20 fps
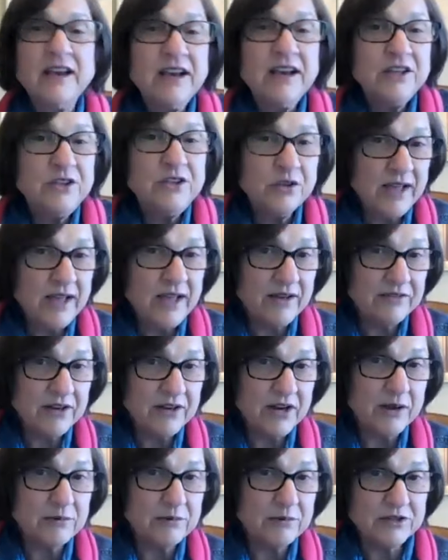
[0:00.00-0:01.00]
you'll have an
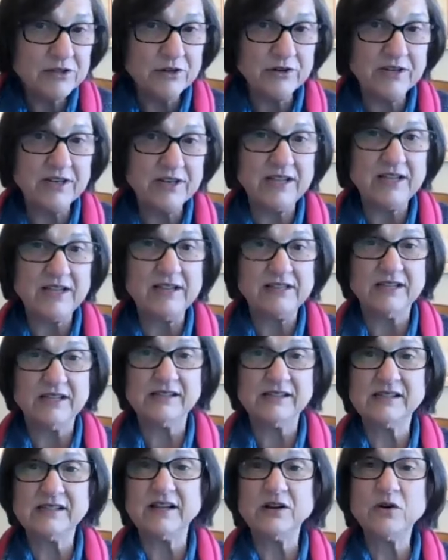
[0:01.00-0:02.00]
opportunity to
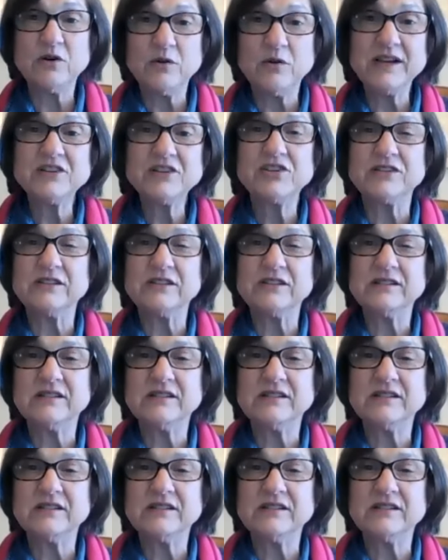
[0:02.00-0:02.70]
send questions